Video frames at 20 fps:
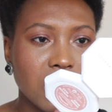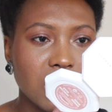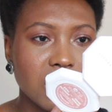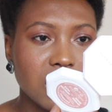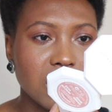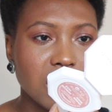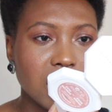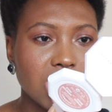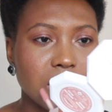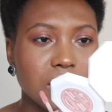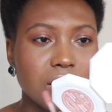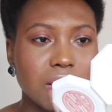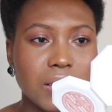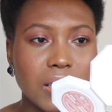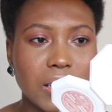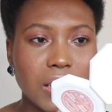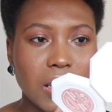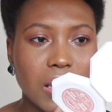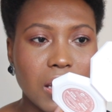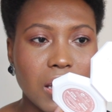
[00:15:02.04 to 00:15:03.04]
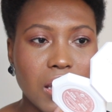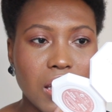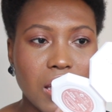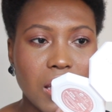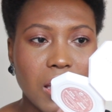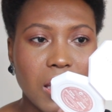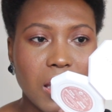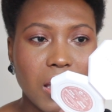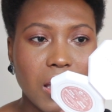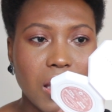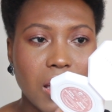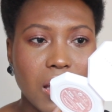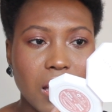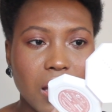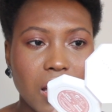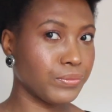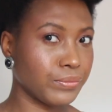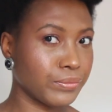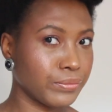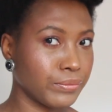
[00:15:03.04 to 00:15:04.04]
It's not sticky.
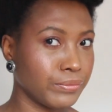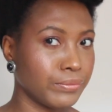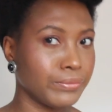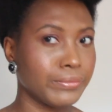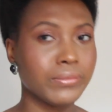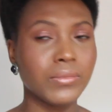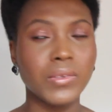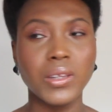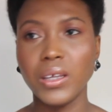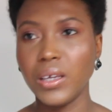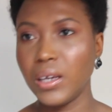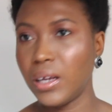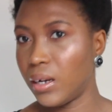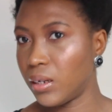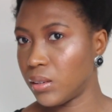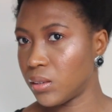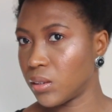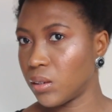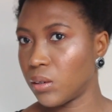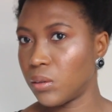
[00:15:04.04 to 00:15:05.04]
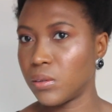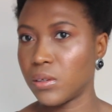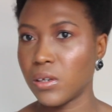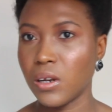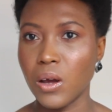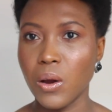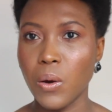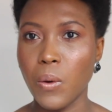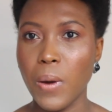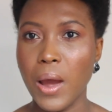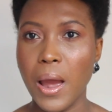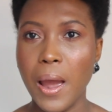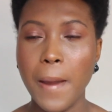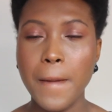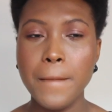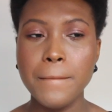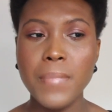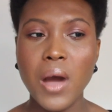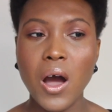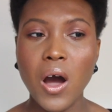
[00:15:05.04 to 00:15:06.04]
A little goes a long way.
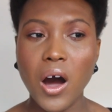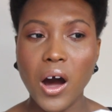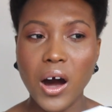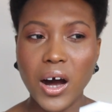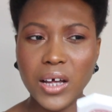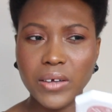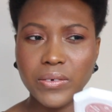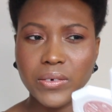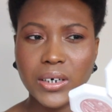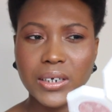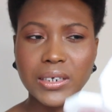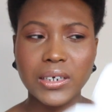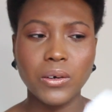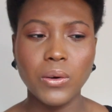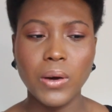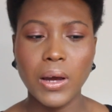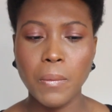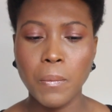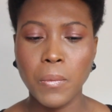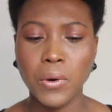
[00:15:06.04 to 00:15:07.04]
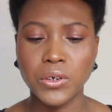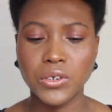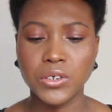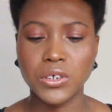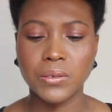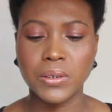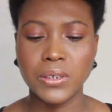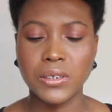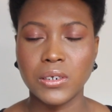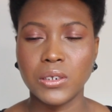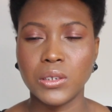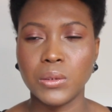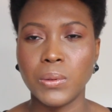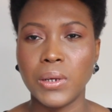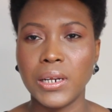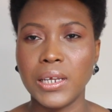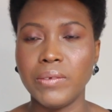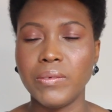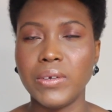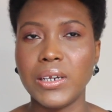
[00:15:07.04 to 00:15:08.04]
I find it quite moisturising as
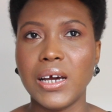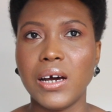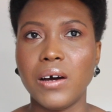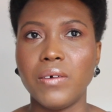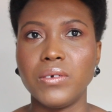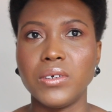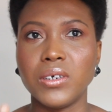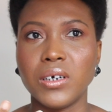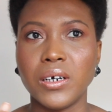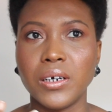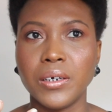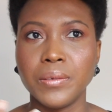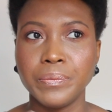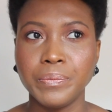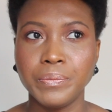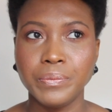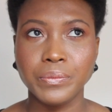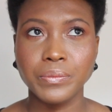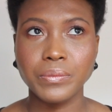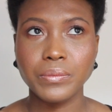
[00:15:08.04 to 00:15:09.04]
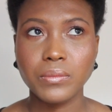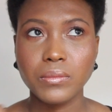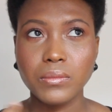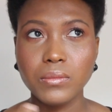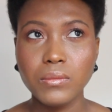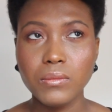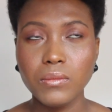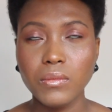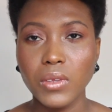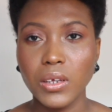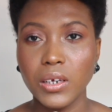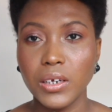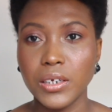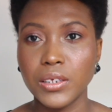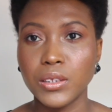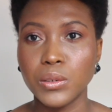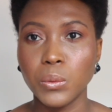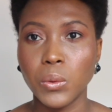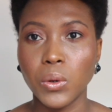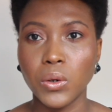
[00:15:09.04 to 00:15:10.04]
well. Even after
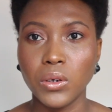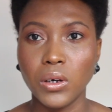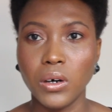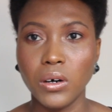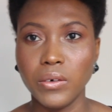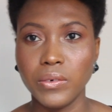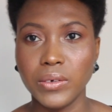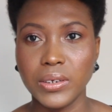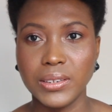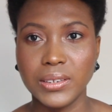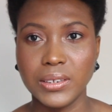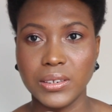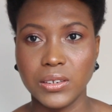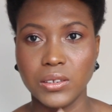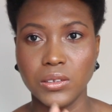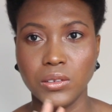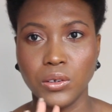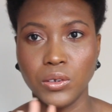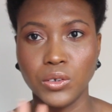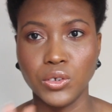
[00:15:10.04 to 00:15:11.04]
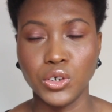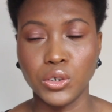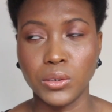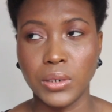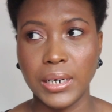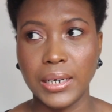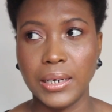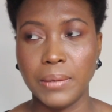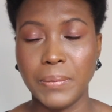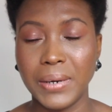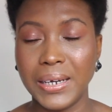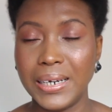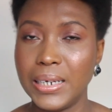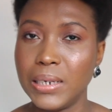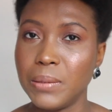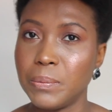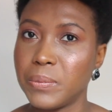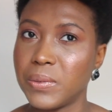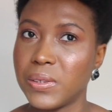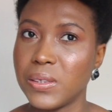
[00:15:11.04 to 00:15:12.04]
it's worn off, it does not dry in my
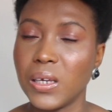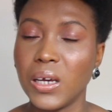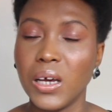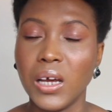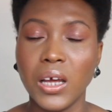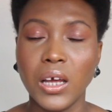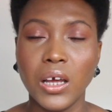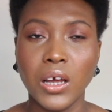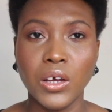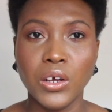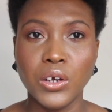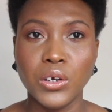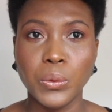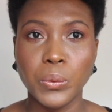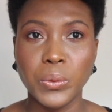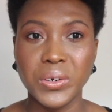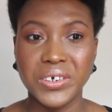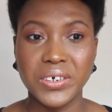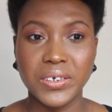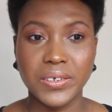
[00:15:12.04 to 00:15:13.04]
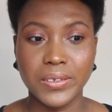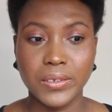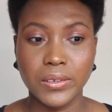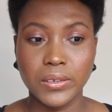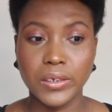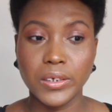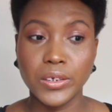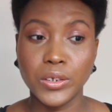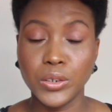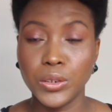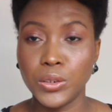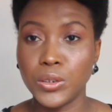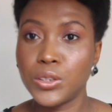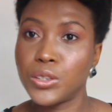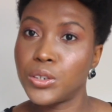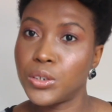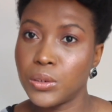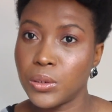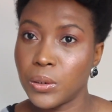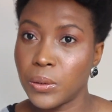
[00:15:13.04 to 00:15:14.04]
lips, which is good
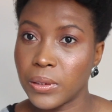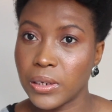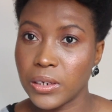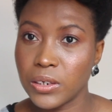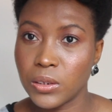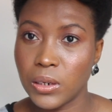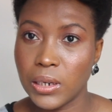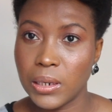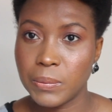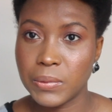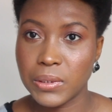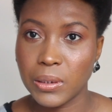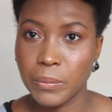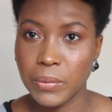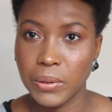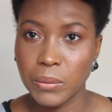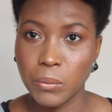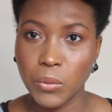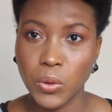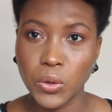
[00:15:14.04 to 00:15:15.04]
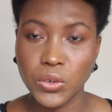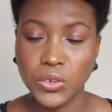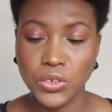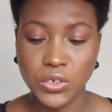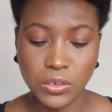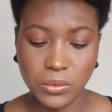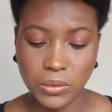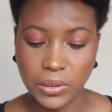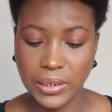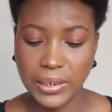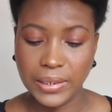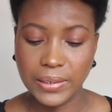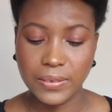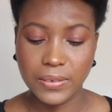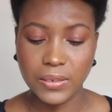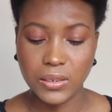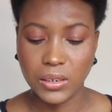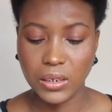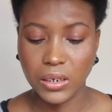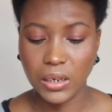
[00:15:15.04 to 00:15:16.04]
to know that your lips are being
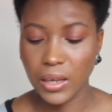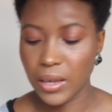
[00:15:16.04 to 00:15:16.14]
moisturised